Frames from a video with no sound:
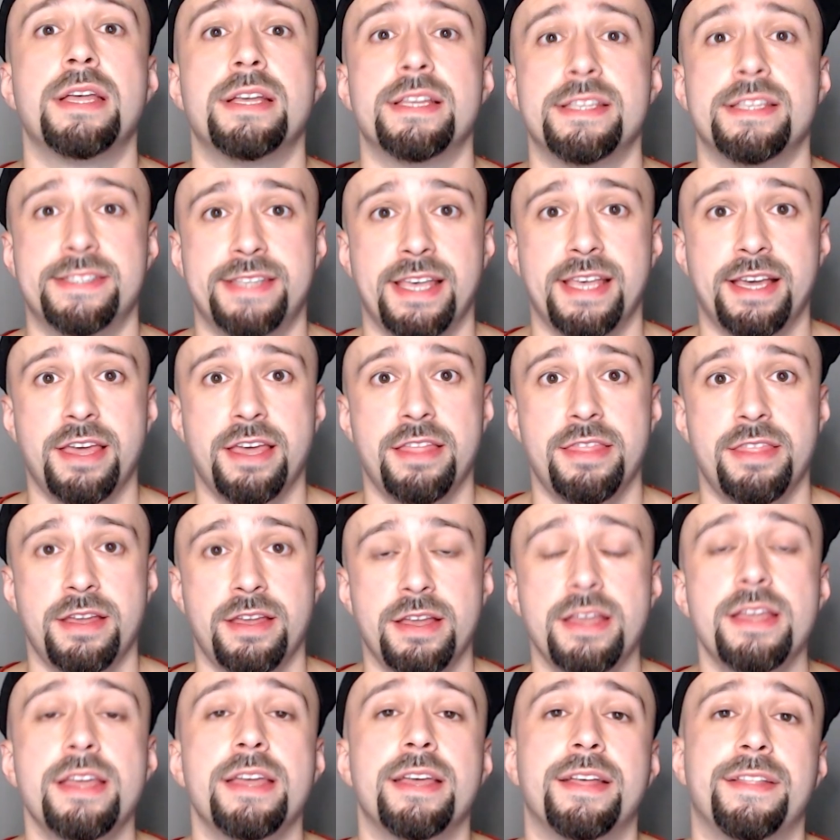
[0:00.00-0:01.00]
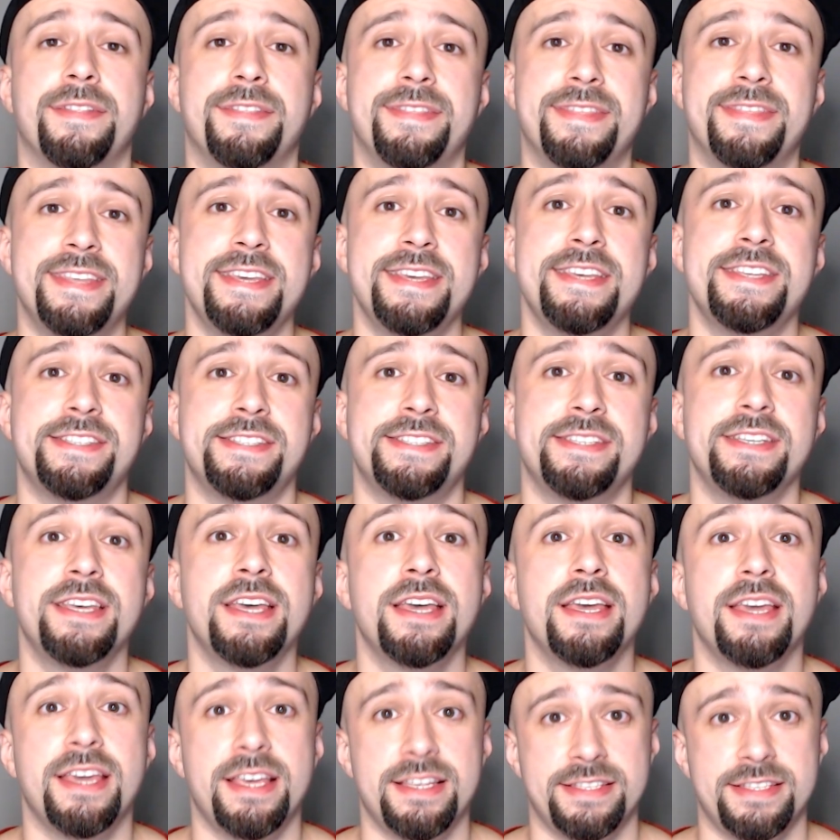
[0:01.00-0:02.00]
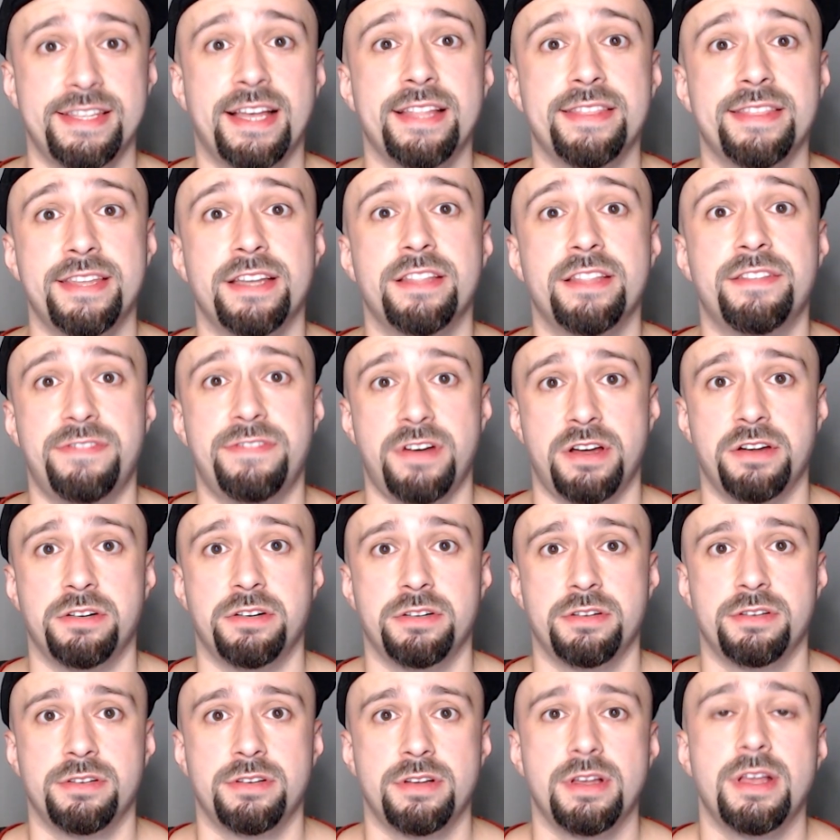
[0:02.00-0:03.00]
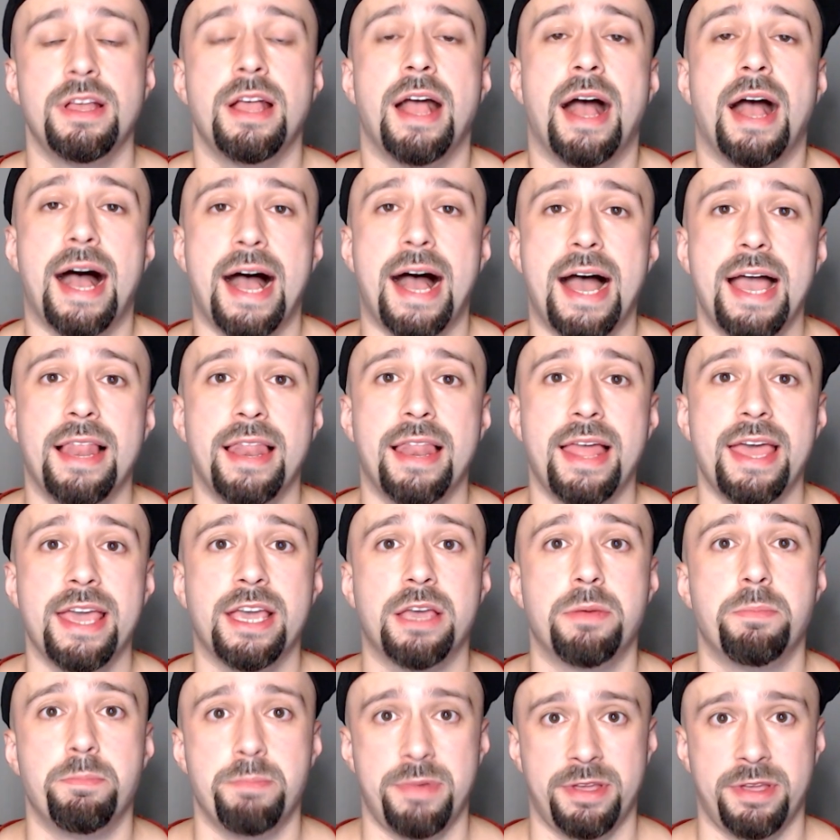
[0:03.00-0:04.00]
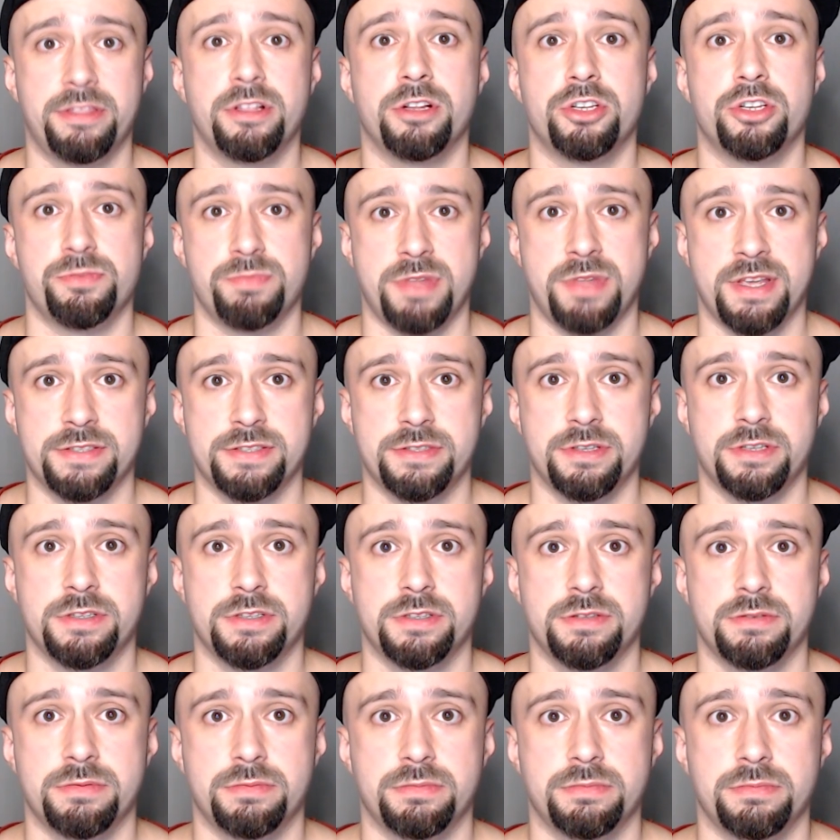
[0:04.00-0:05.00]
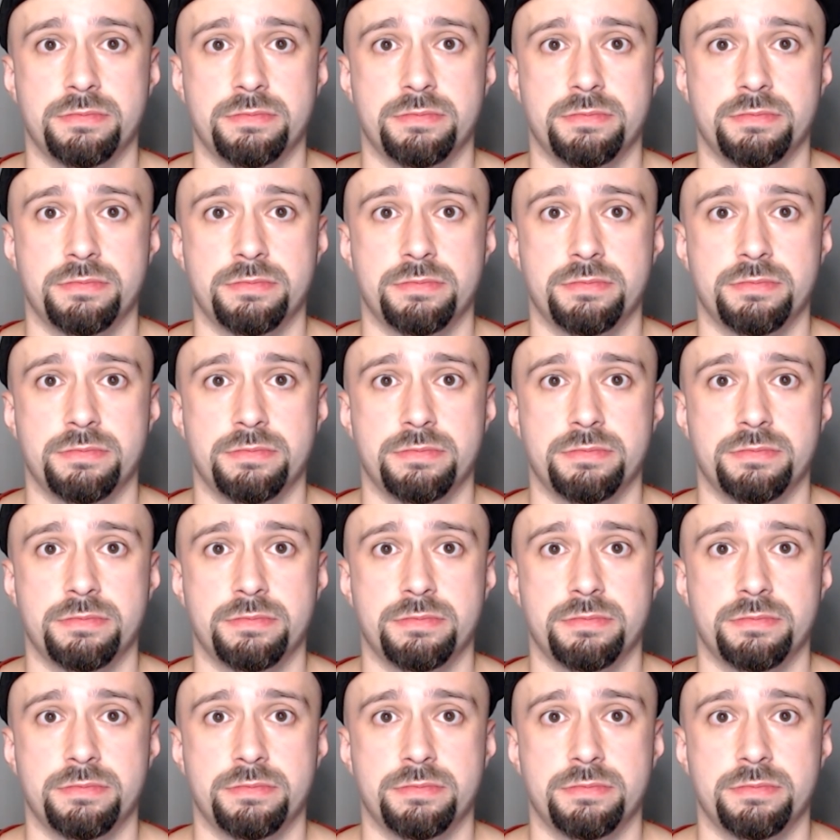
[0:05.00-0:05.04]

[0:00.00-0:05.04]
Second, DCA is not that fun. I like mental gymnastics.